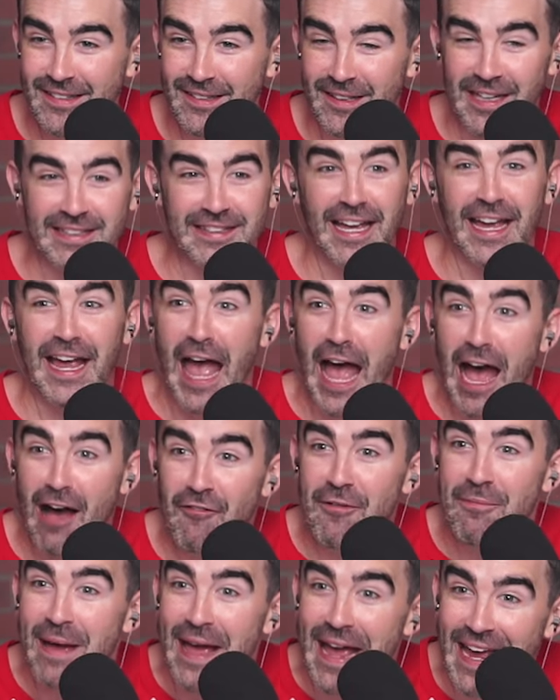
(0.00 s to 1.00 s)
Like, they
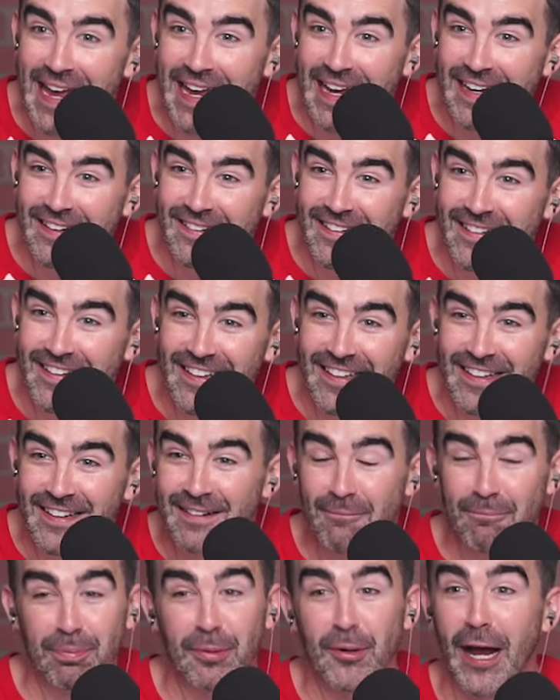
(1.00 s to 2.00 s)
have a maid,
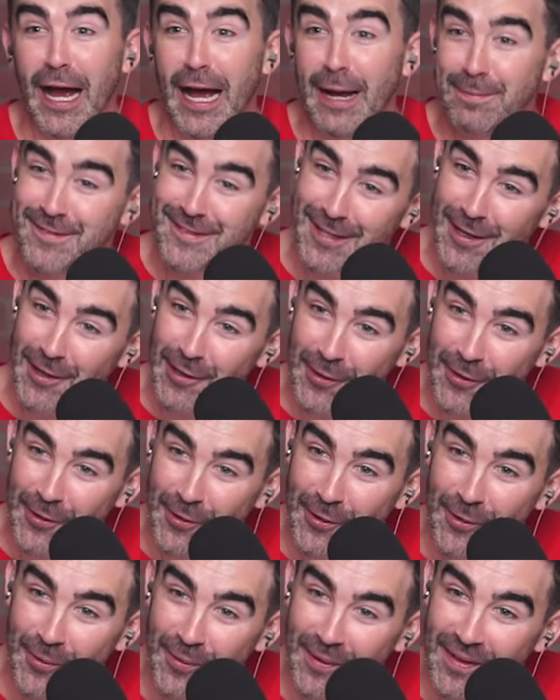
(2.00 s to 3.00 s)
perhaps
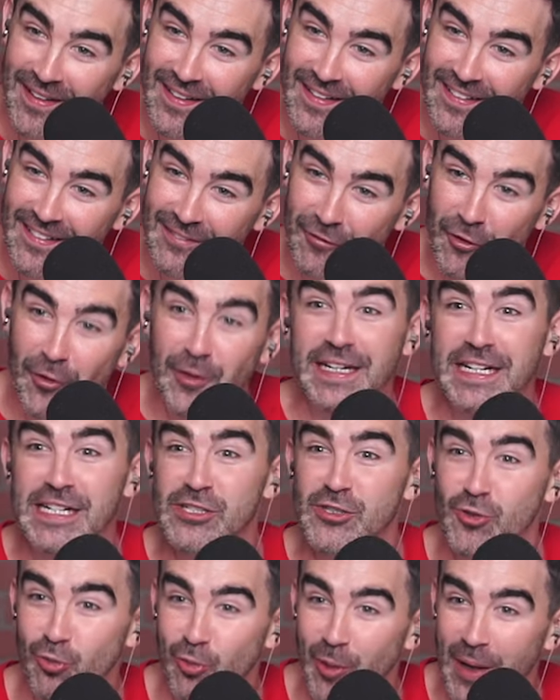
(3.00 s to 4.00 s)
two, for
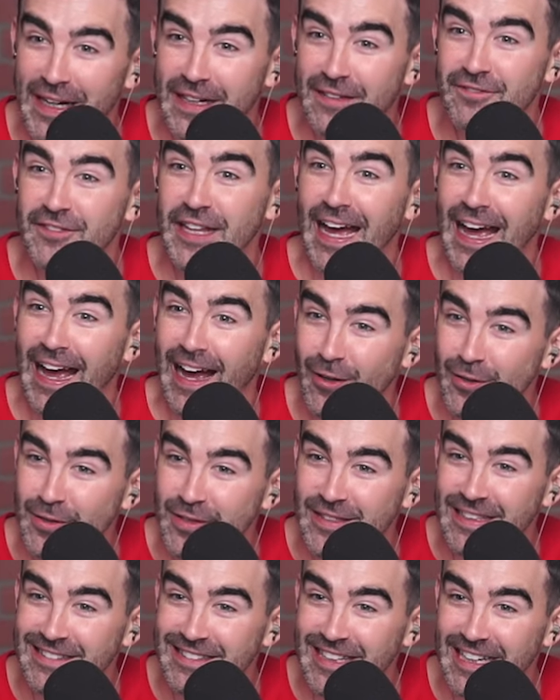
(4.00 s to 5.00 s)
each wing of the
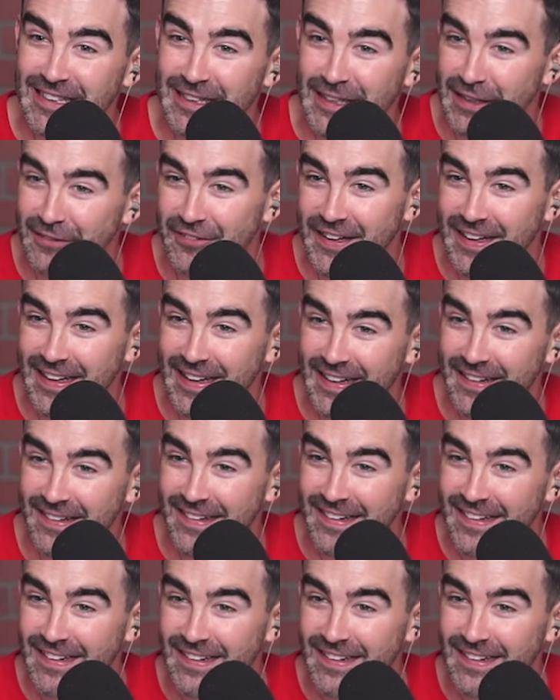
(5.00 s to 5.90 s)
house that they live in. Yeah.